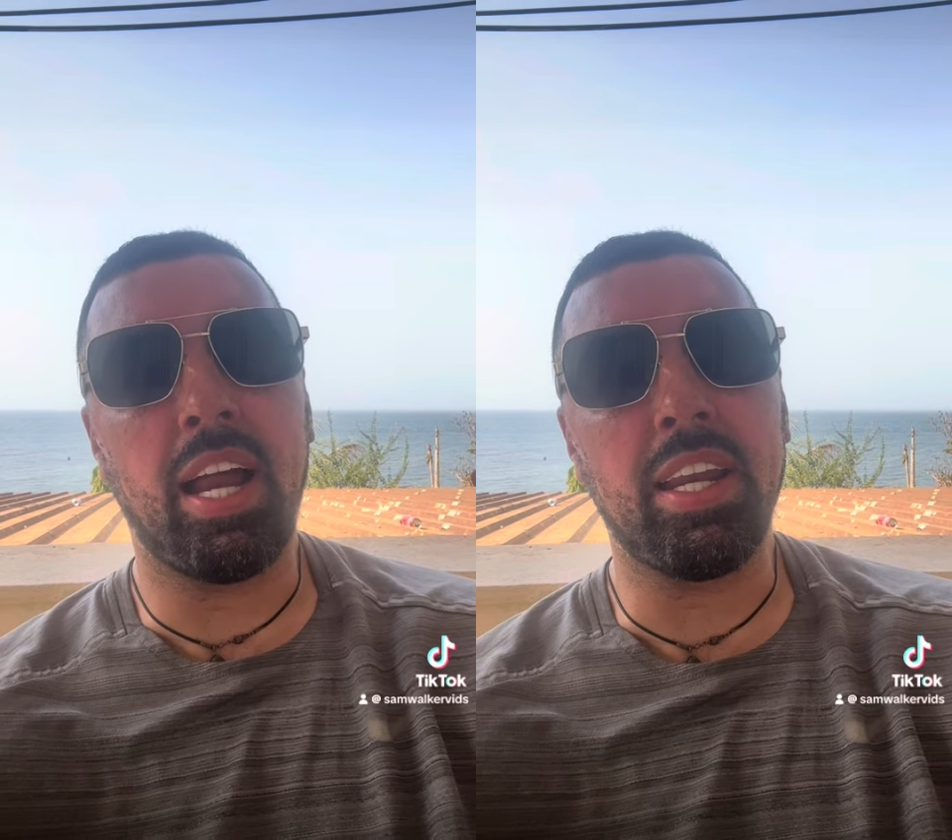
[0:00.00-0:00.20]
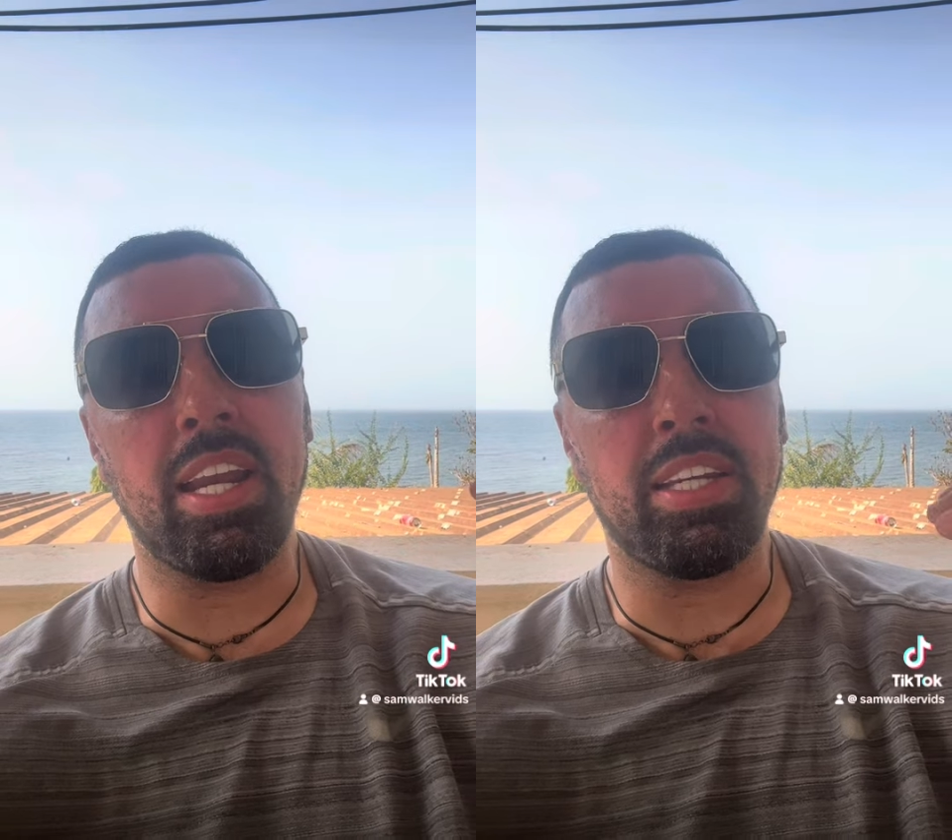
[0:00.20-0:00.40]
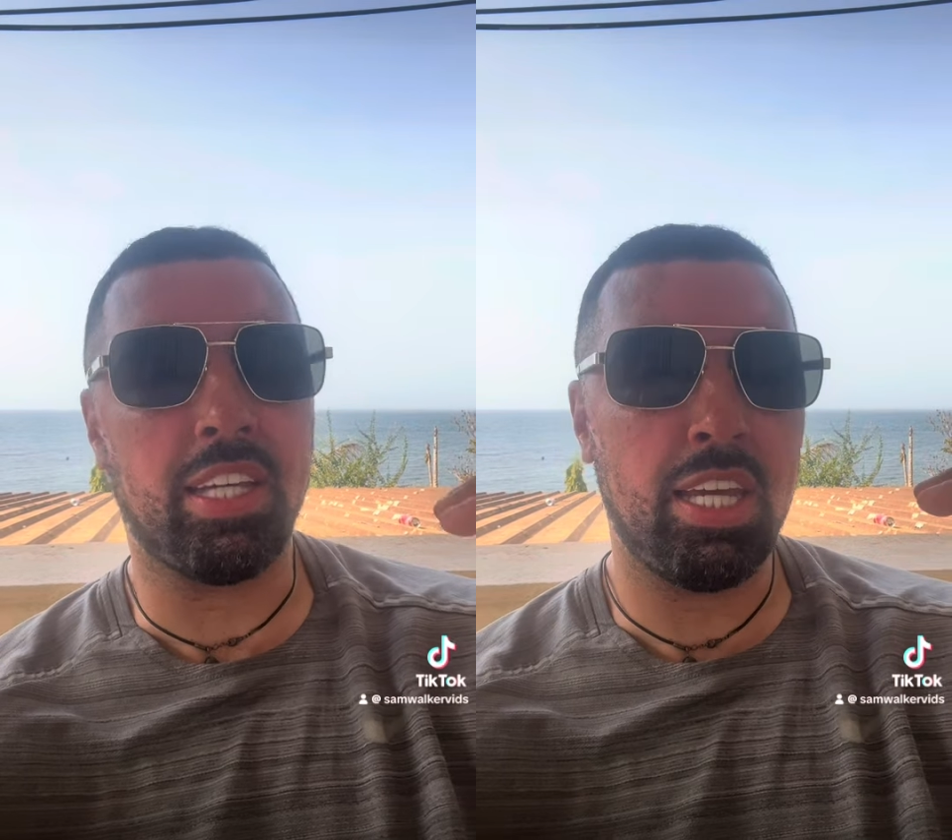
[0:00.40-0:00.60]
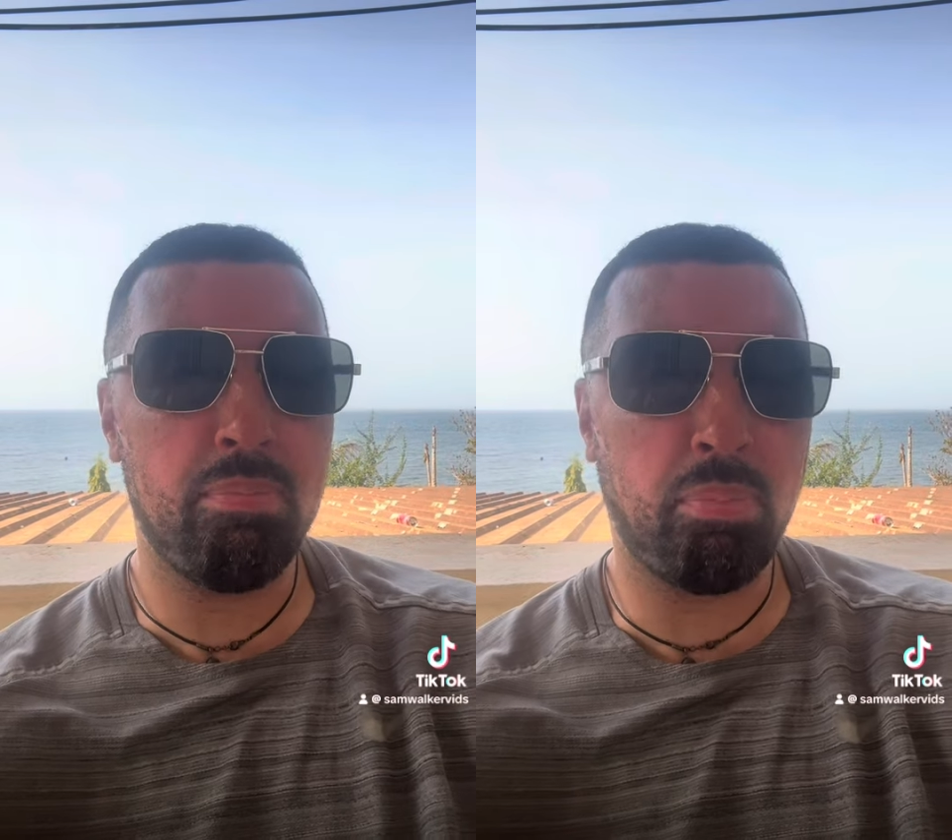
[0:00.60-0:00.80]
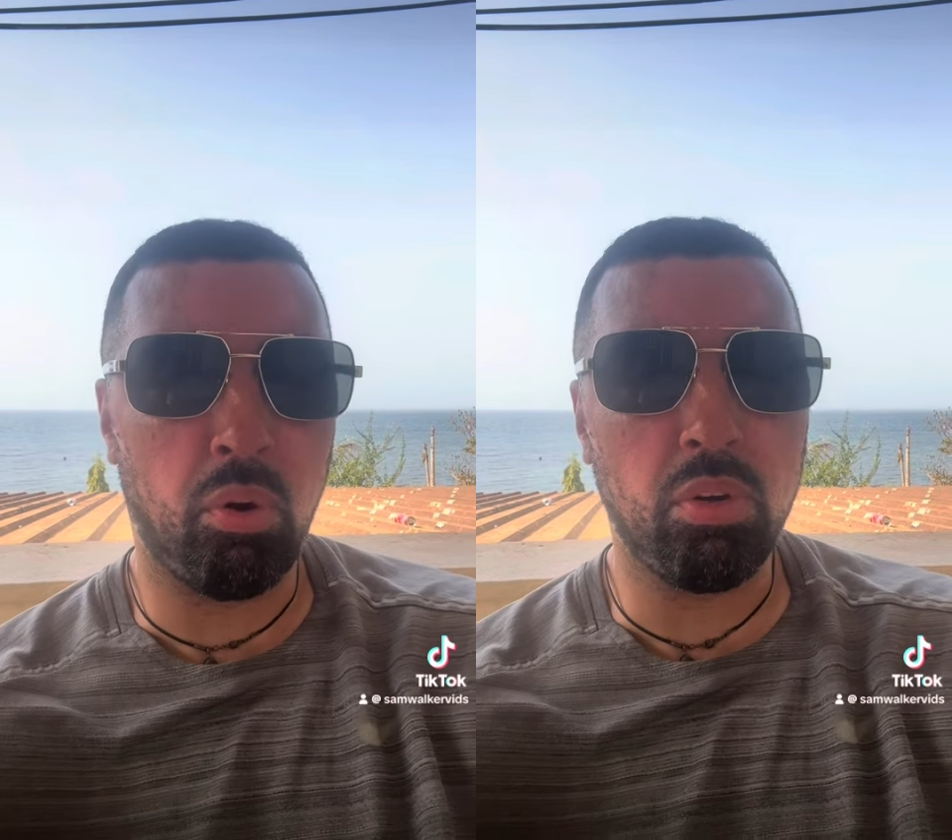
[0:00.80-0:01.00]
and then they
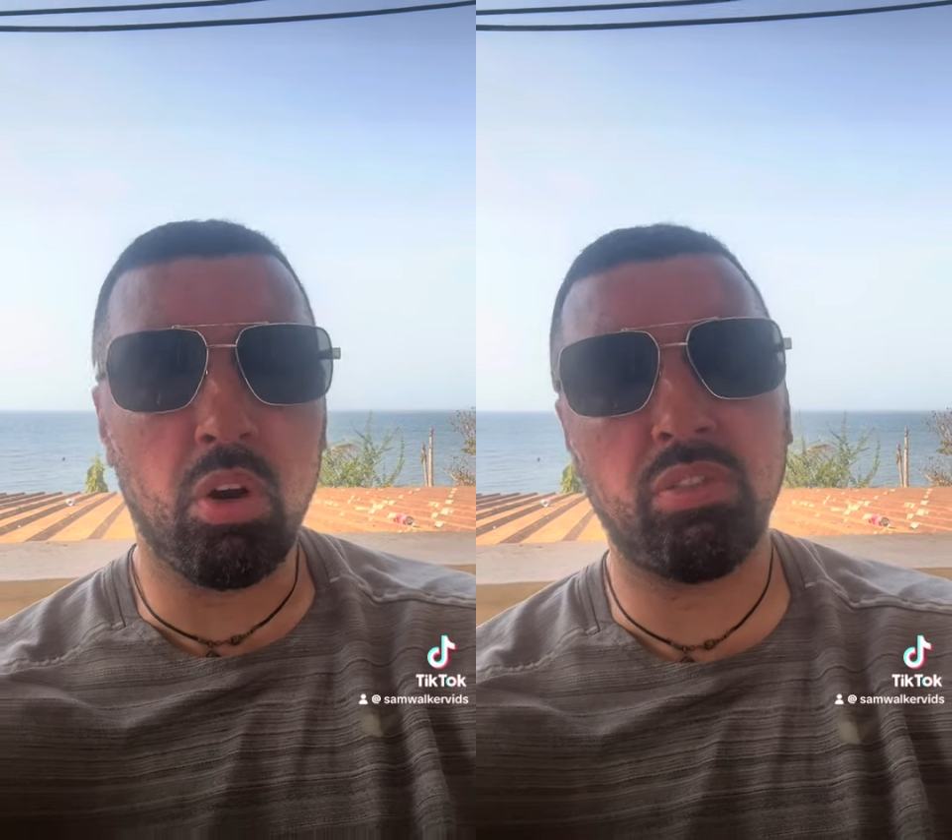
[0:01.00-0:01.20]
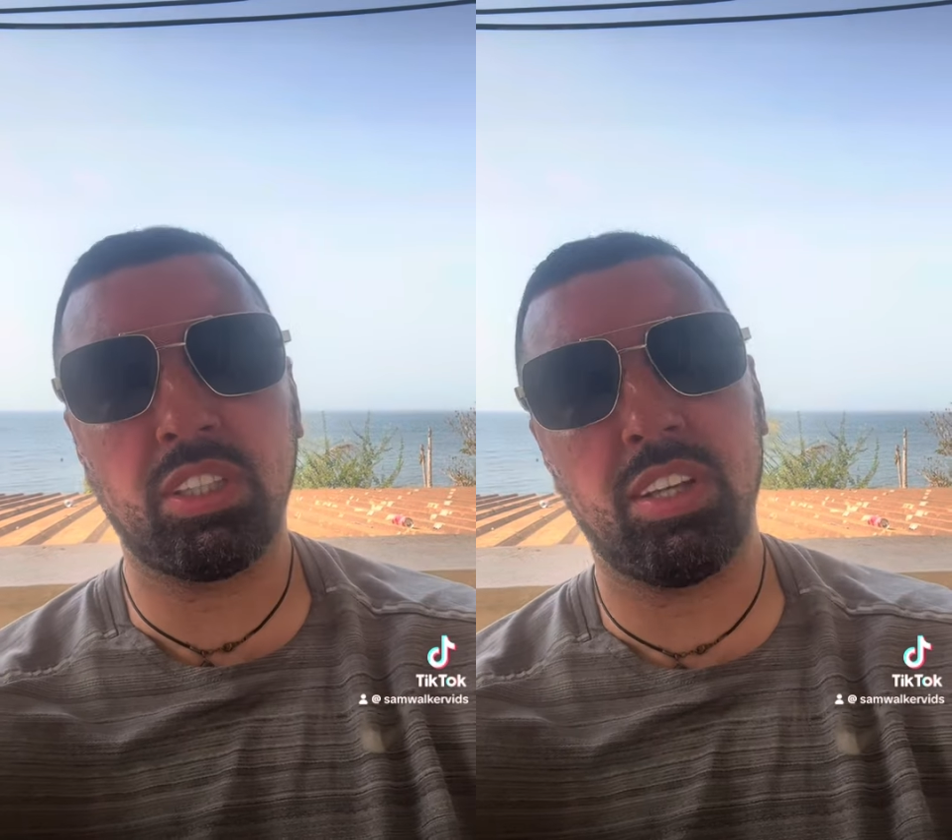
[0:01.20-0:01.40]
keep putting it off till